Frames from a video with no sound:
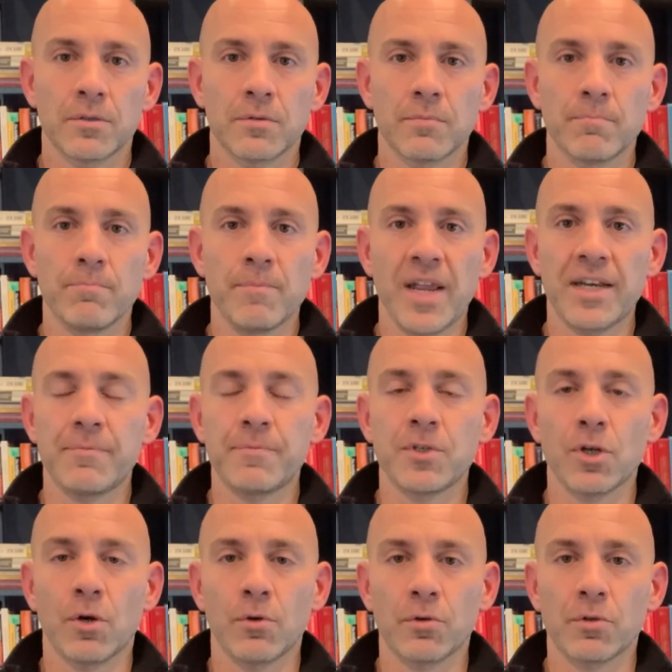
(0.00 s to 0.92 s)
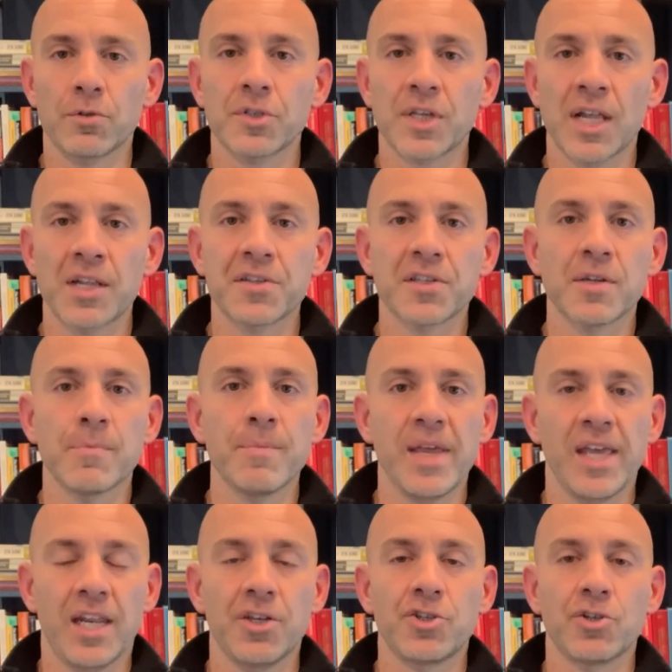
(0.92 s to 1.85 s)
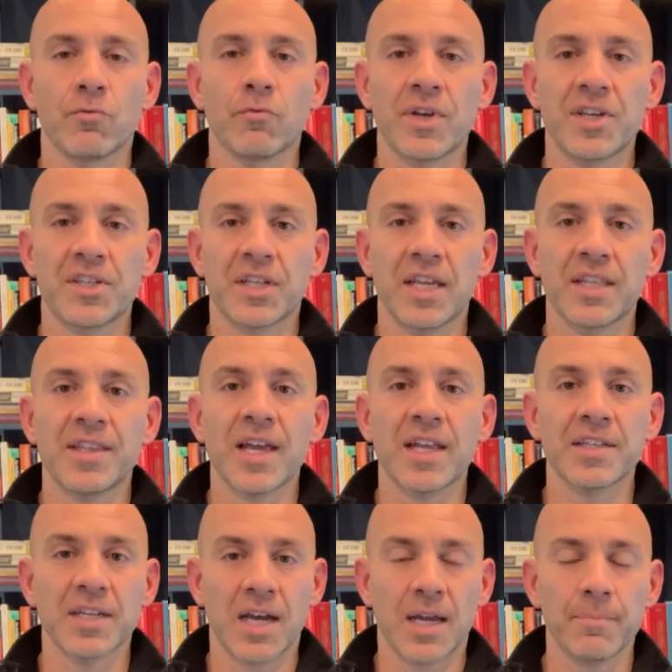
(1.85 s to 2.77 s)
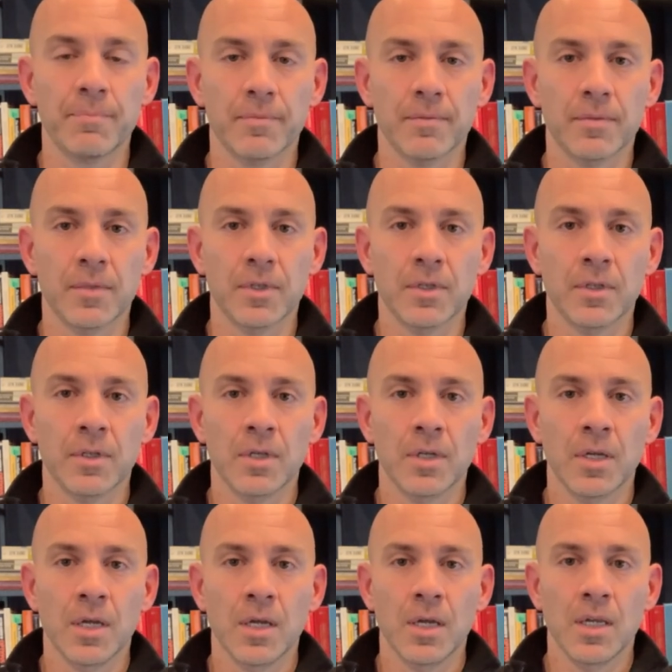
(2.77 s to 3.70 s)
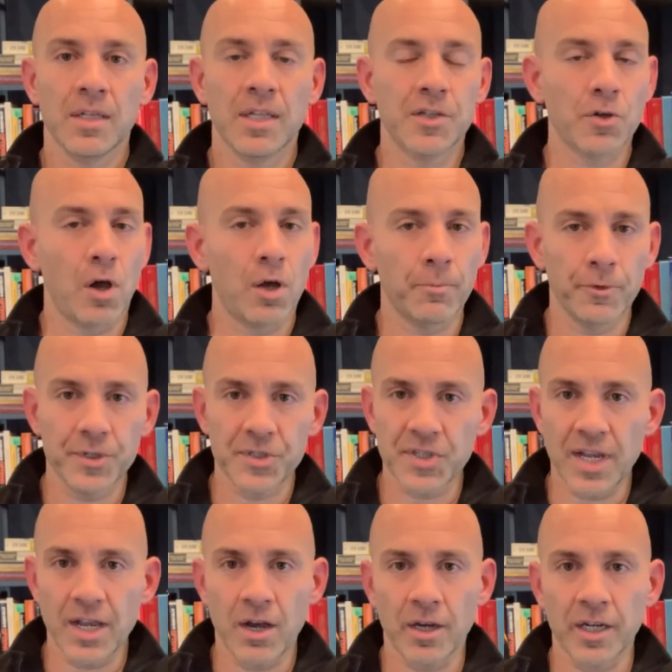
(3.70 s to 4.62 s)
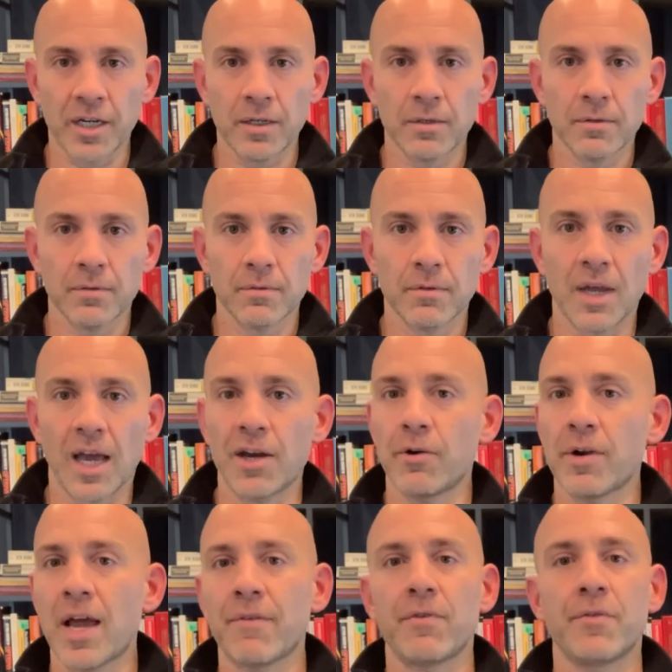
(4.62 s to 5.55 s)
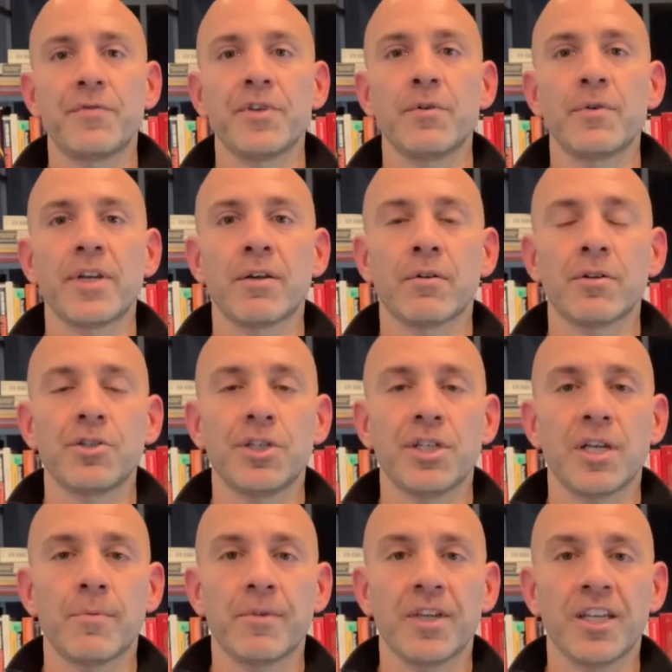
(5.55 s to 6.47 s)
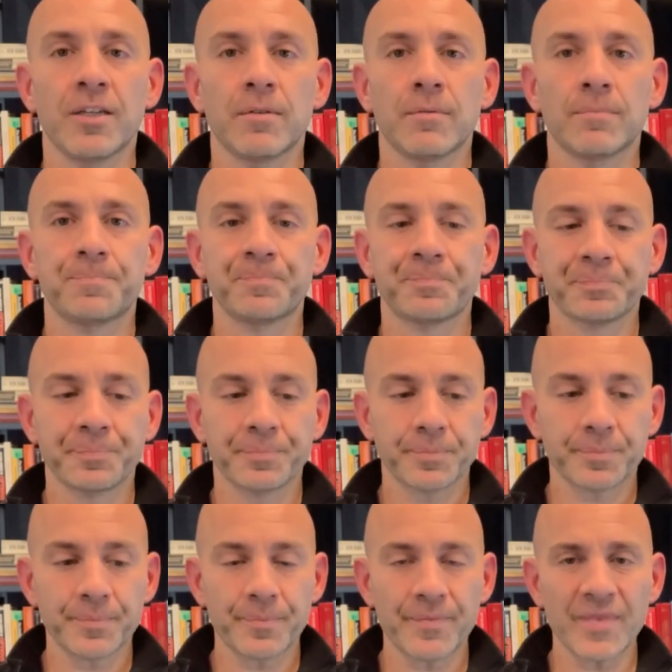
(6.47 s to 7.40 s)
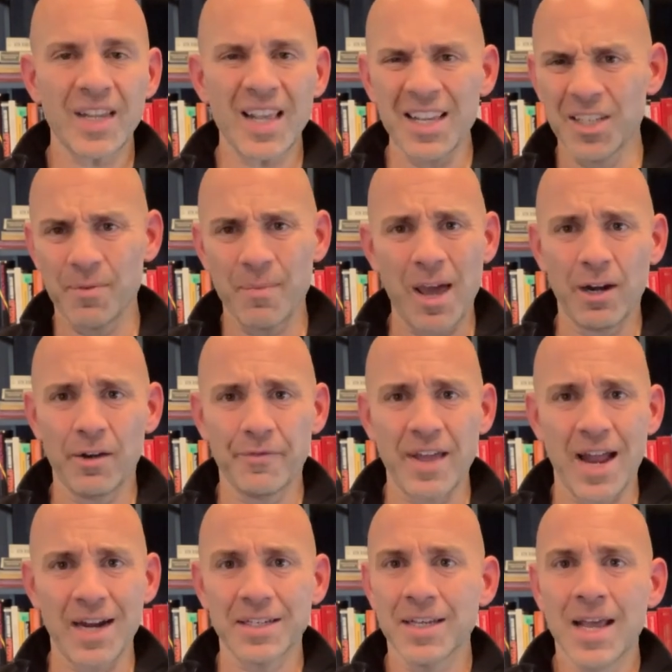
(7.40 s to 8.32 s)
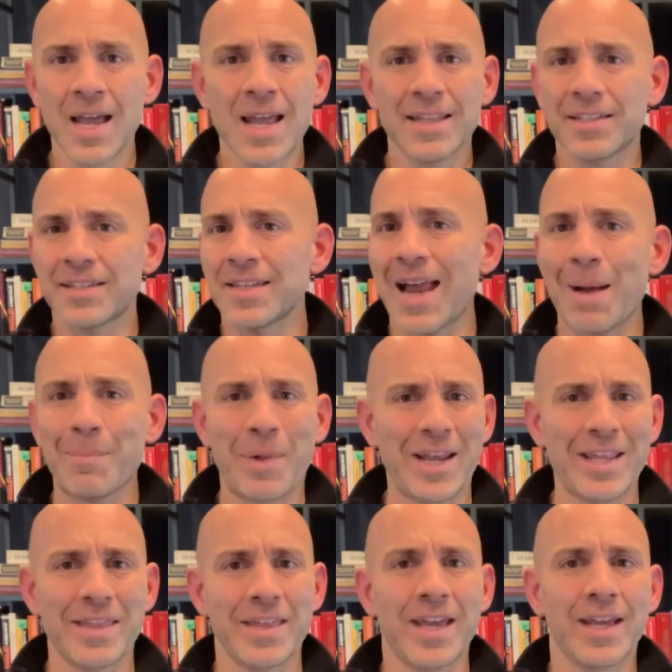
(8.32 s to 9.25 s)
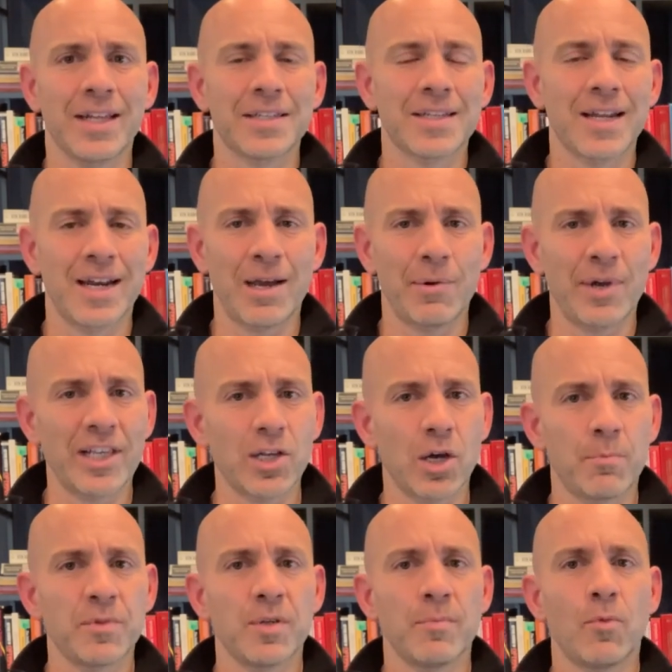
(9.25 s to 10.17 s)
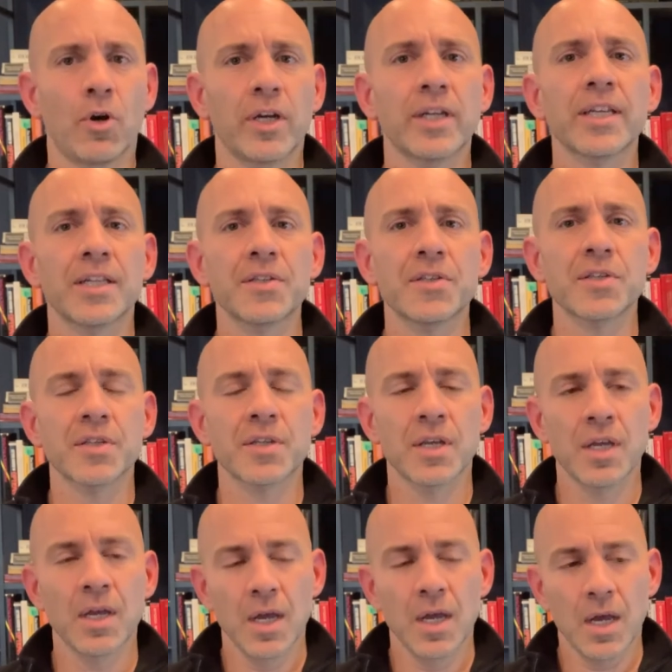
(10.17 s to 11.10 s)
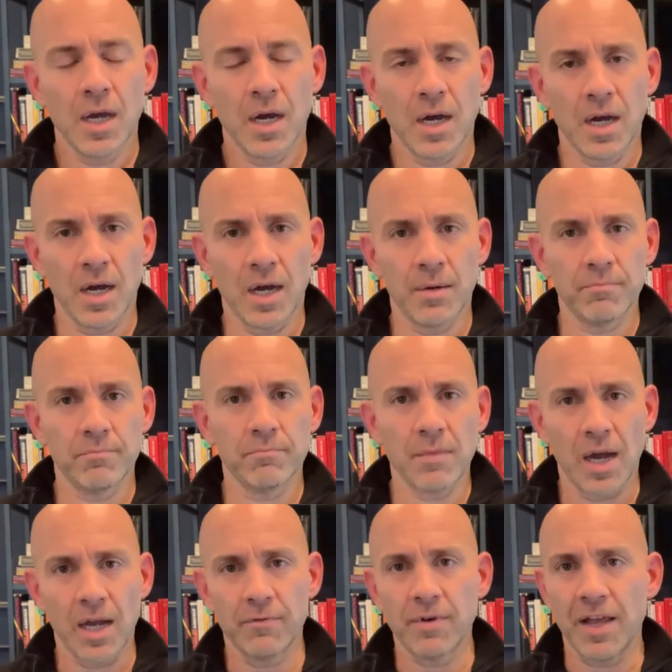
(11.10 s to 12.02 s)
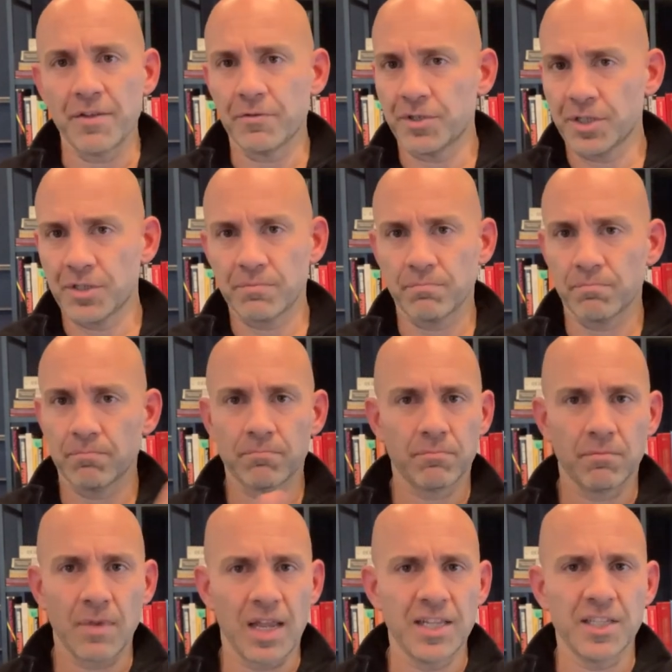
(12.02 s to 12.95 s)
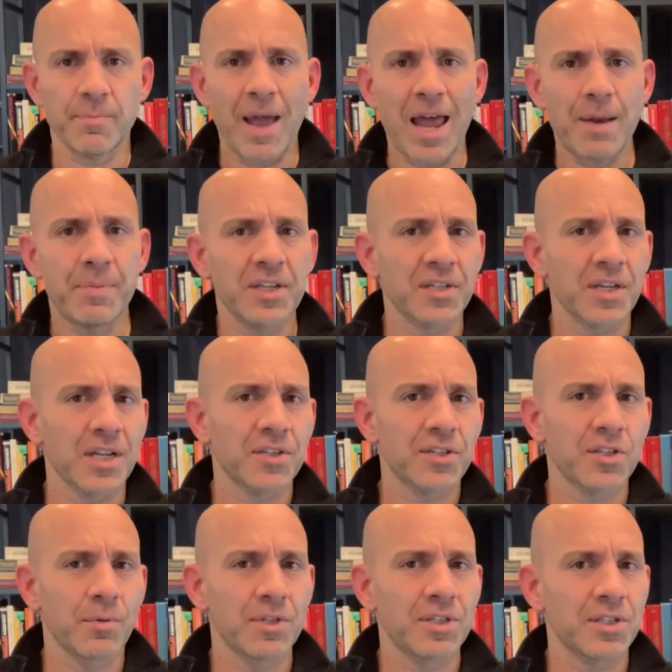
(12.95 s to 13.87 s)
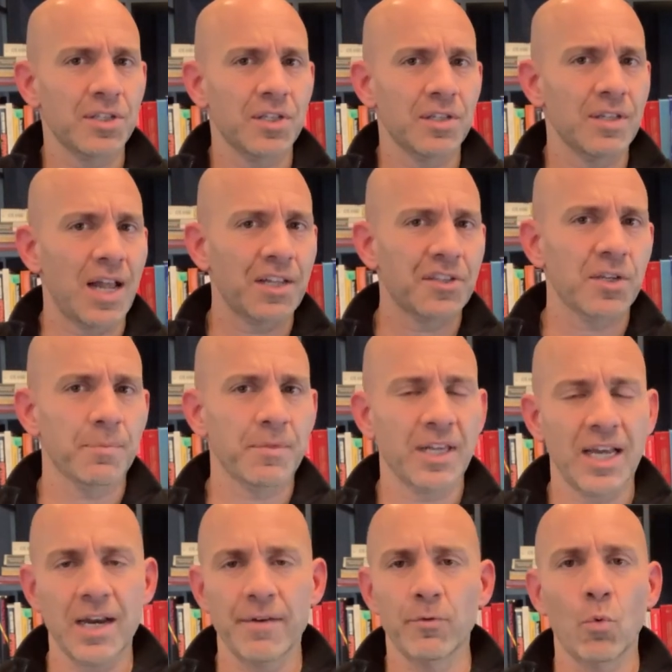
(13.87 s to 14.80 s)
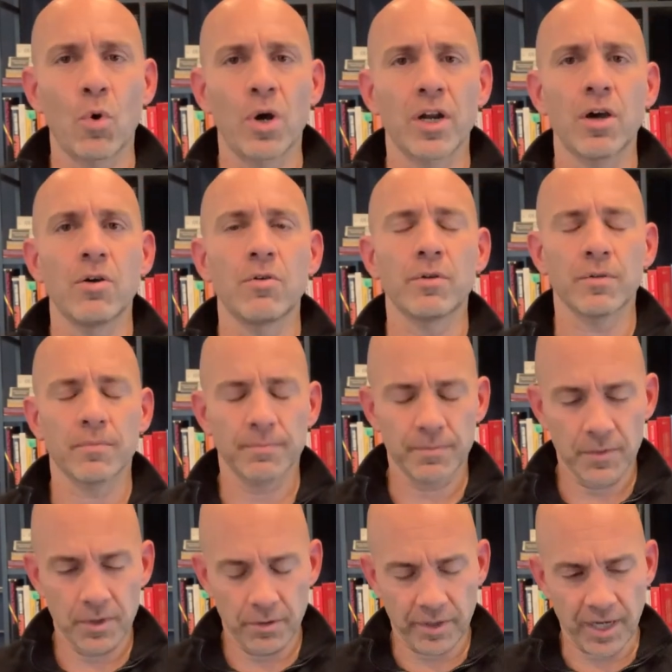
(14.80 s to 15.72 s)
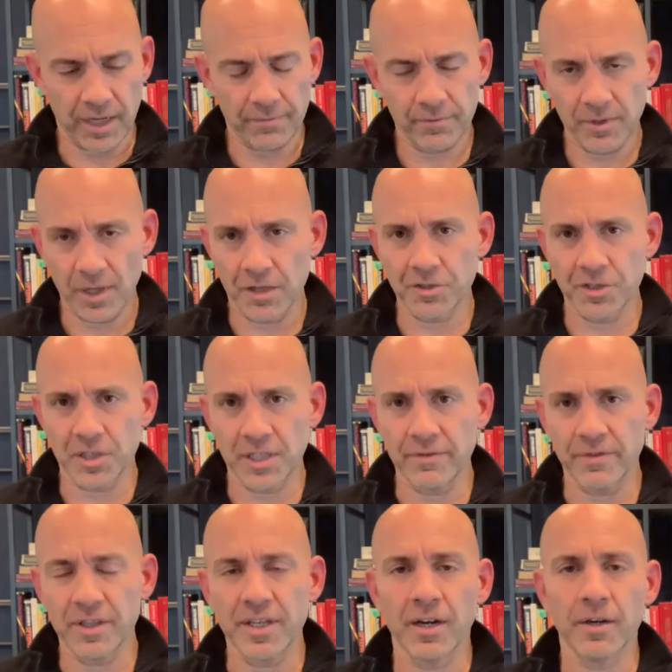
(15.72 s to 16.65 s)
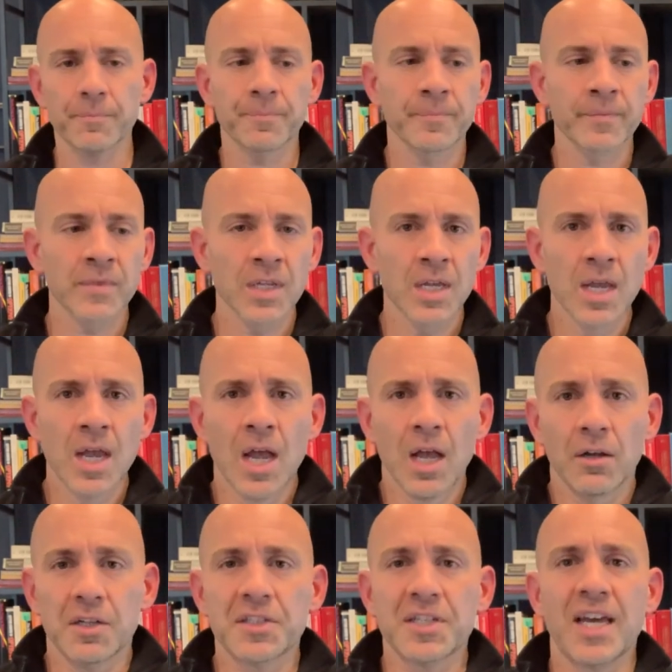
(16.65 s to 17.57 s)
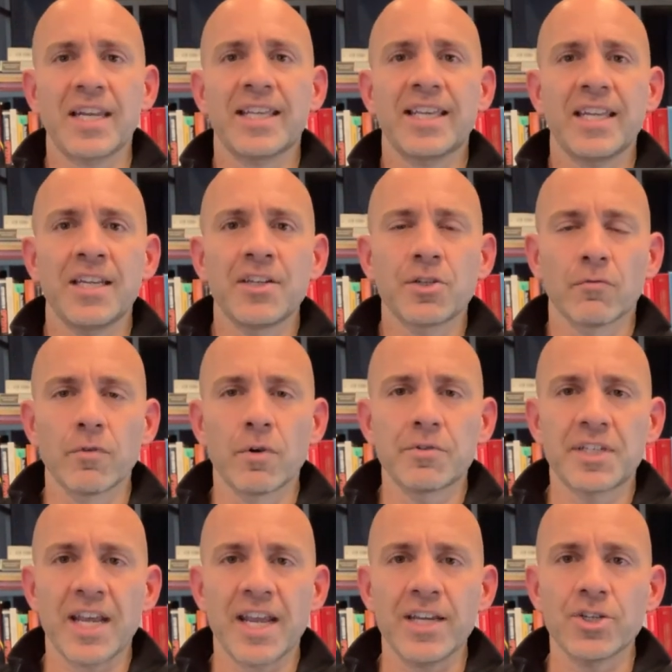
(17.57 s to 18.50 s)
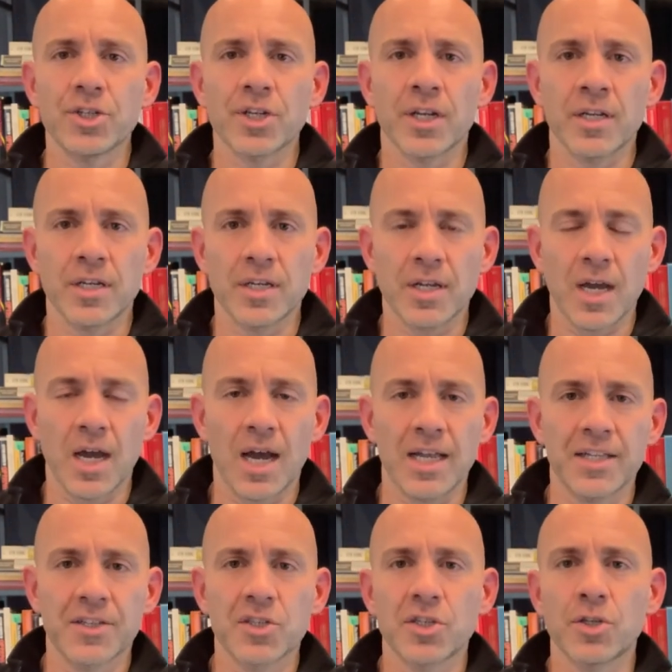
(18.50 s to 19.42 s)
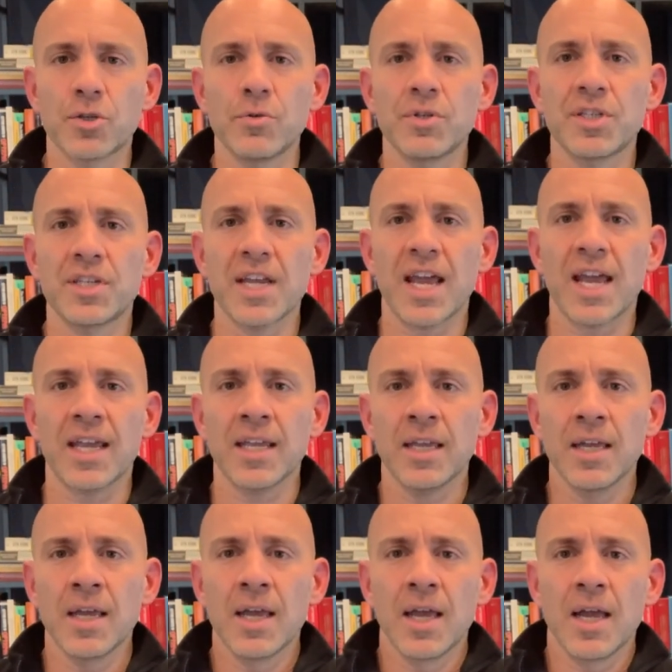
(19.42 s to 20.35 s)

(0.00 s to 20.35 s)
Made total sense to manage your risk at that time. That's all I'm going to say on it. I don't have a view here on GME. As a matter of fact, it's not my thing. It's not how I come to markets. Um, I'd rather just it's a bad business, so it's not something I'd ever want to own. Okay, I'll just leave it there. Let's kind of get into rotation. Uh, it's Tuesday.